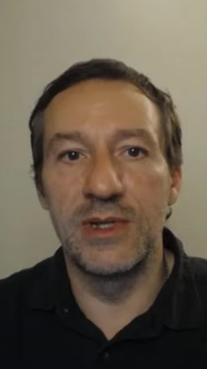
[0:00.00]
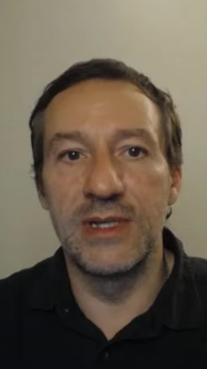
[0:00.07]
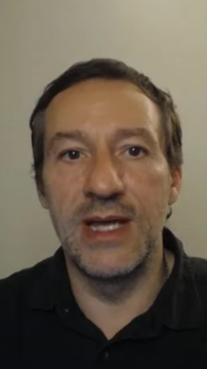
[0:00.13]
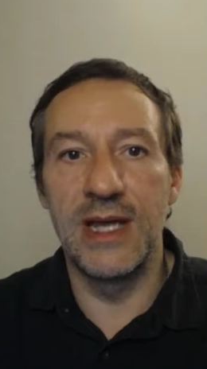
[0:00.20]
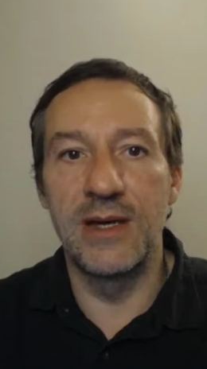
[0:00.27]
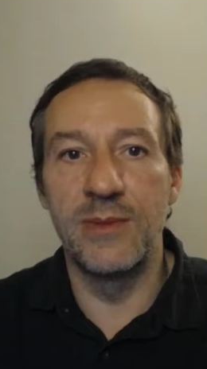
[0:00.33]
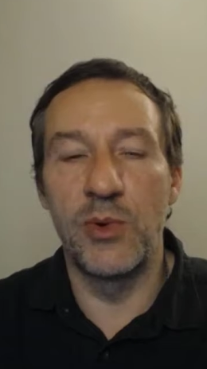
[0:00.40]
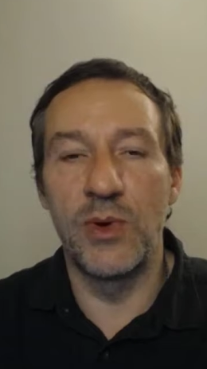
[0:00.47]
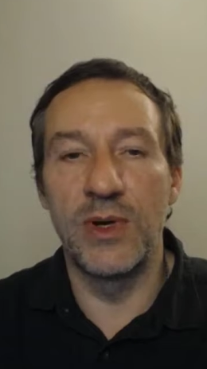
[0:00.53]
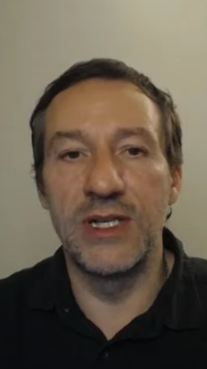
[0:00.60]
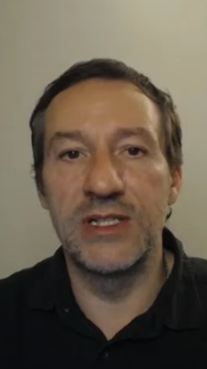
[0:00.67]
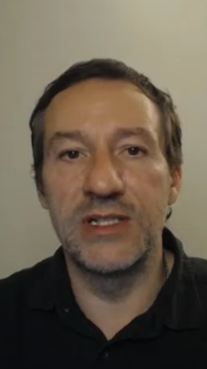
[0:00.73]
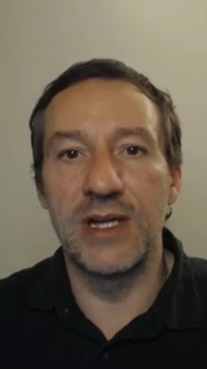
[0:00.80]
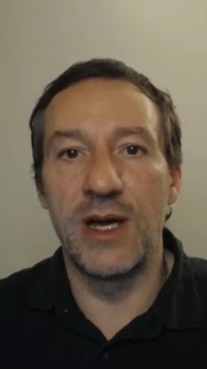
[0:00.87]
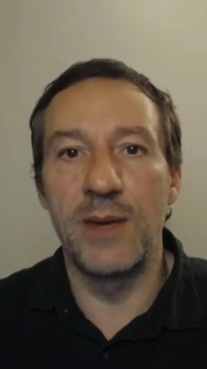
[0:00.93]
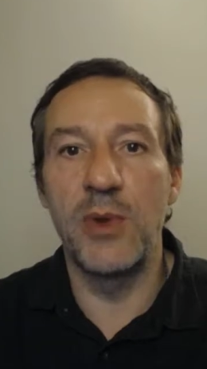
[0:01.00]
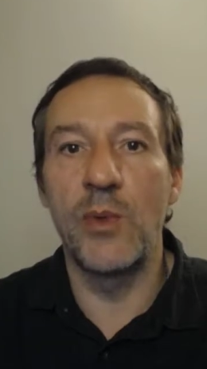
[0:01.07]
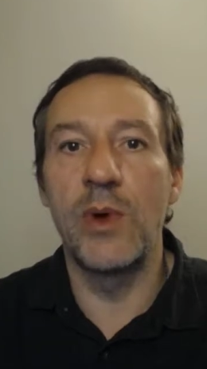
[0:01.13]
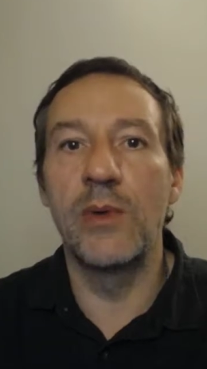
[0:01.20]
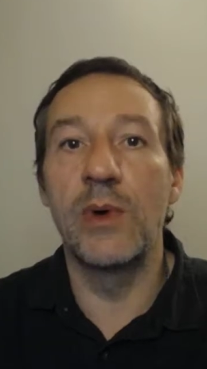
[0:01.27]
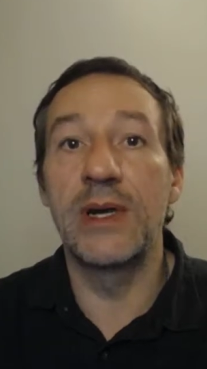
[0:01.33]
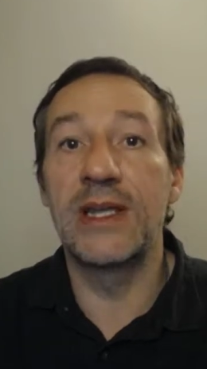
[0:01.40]
the data point each time, but
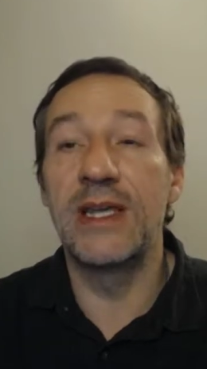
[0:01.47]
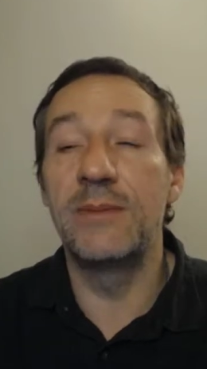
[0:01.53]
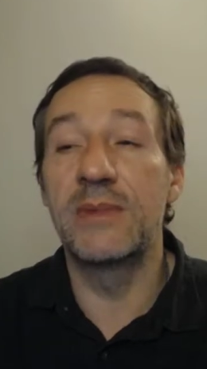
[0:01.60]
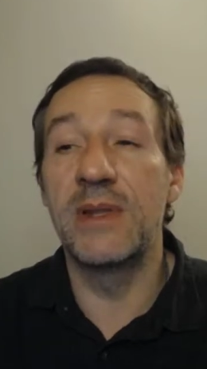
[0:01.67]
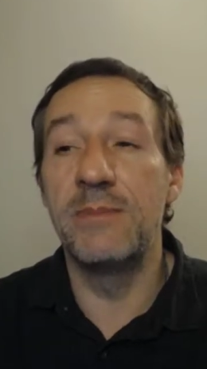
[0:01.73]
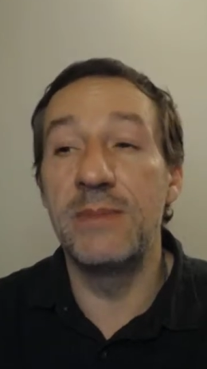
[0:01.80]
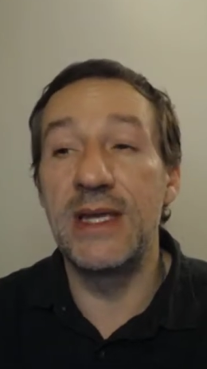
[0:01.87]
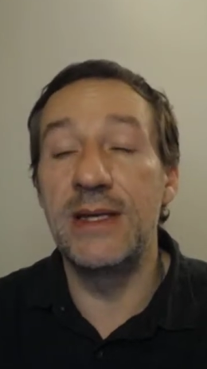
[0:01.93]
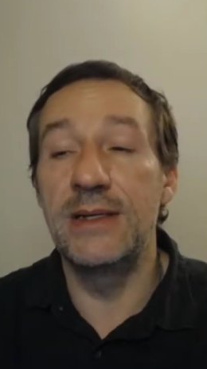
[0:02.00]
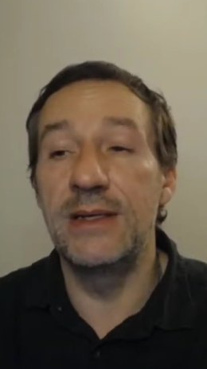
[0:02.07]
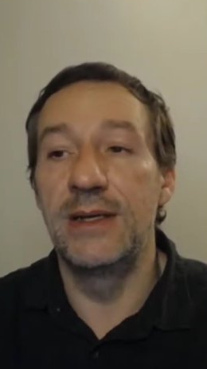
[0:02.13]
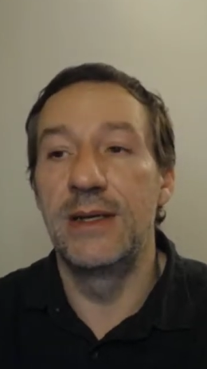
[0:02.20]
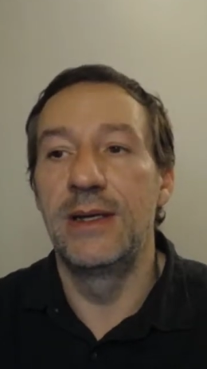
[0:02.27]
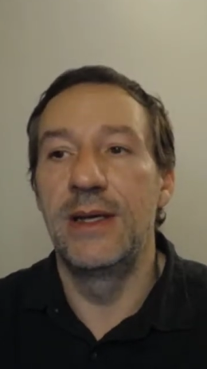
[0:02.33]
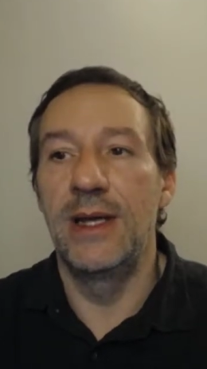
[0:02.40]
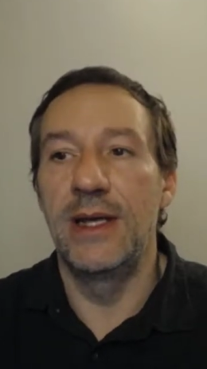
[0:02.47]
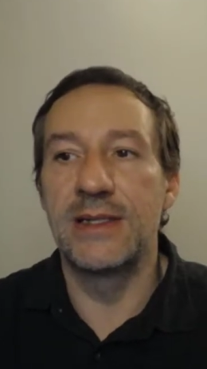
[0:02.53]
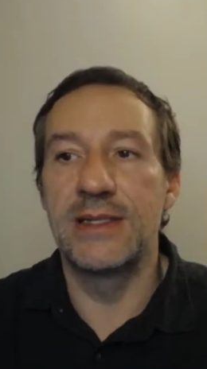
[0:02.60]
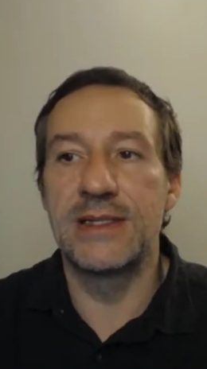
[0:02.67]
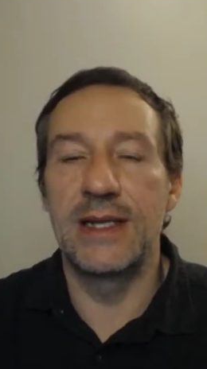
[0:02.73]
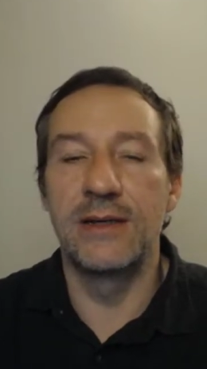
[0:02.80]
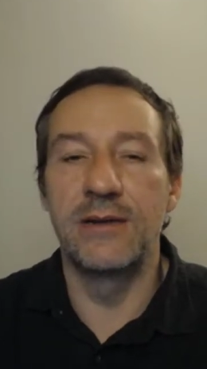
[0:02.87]
we want to keep the mean and
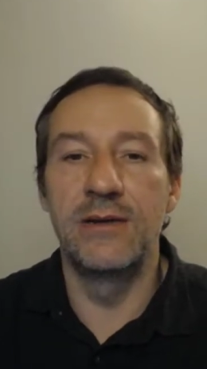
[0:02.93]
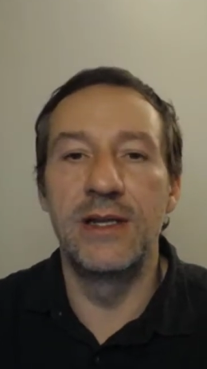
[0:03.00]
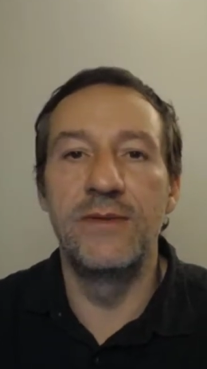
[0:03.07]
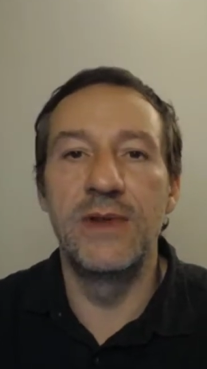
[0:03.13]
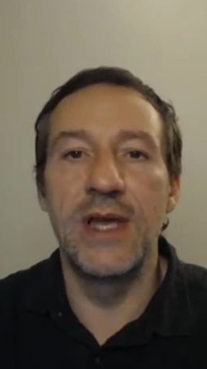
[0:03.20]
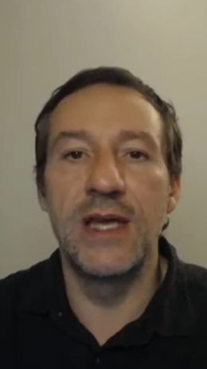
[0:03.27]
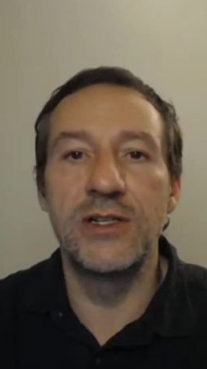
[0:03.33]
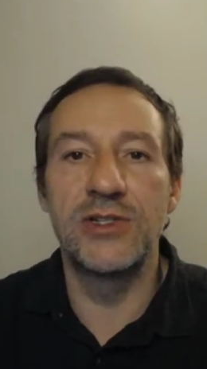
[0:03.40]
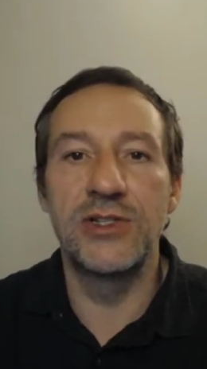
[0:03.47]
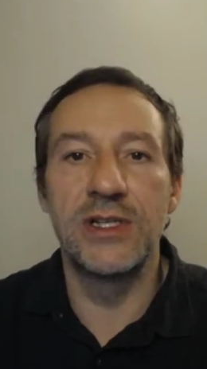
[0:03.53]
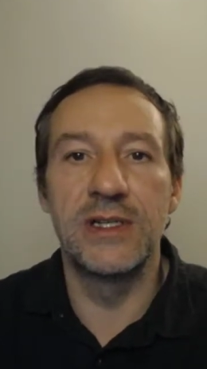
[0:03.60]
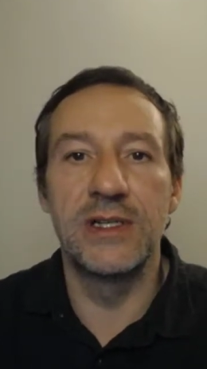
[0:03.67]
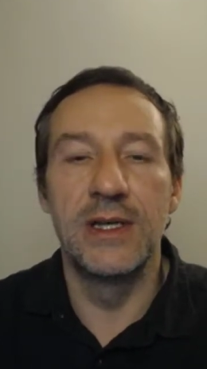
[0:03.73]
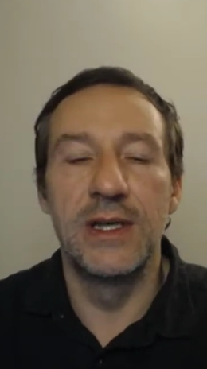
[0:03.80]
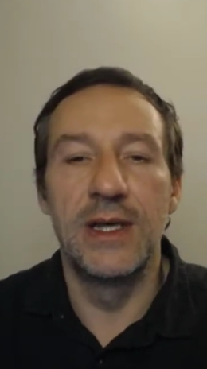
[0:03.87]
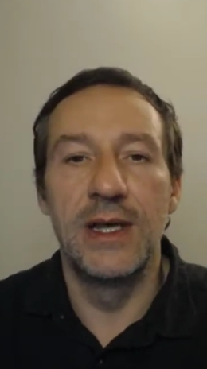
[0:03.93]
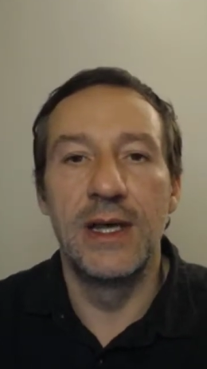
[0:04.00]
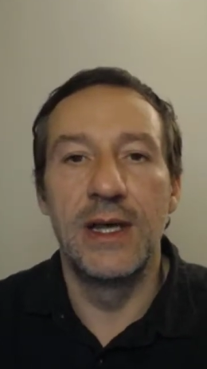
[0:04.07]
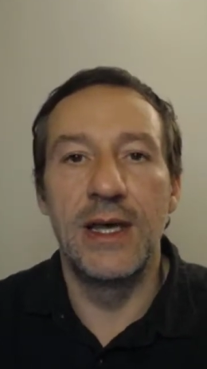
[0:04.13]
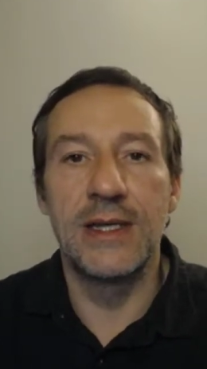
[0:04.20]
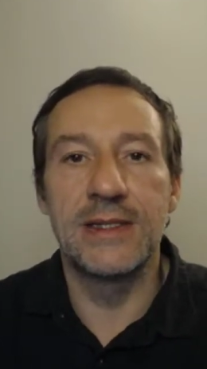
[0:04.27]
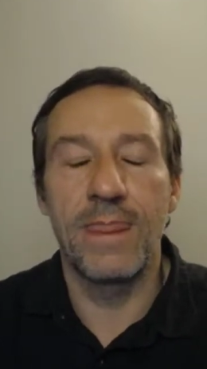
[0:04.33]
the standard deviation
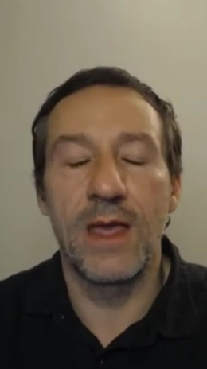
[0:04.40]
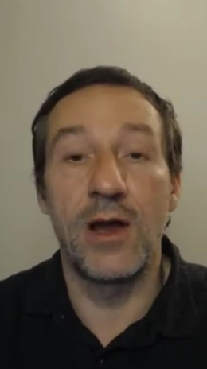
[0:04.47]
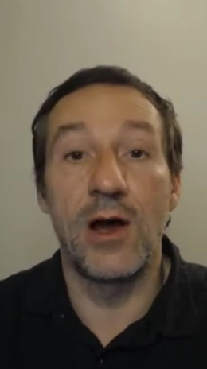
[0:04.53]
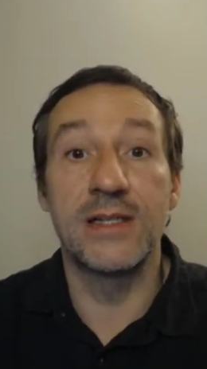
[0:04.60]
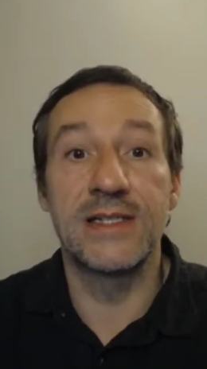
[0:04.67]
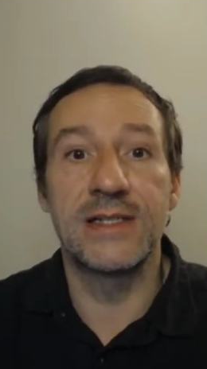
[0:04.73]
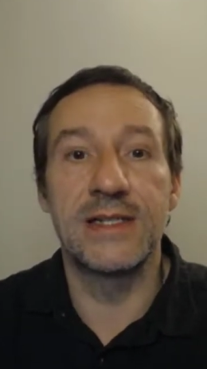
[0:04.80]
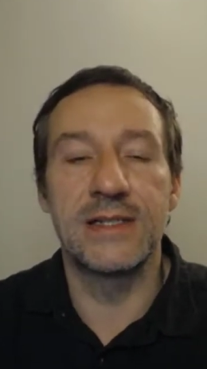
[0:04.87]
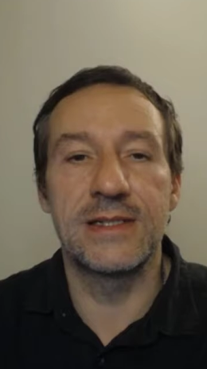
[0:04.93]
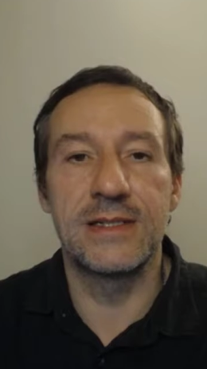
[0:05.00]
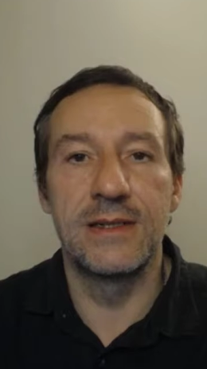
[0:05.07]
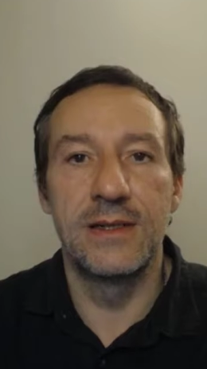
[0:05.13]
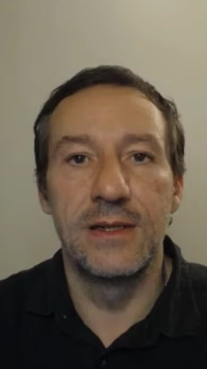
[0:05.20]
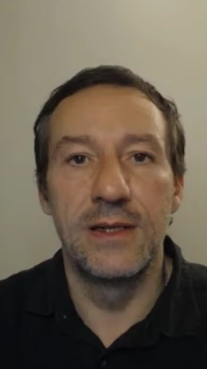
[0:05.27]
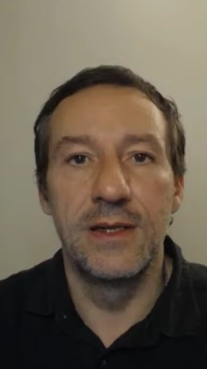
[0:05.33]
as constants.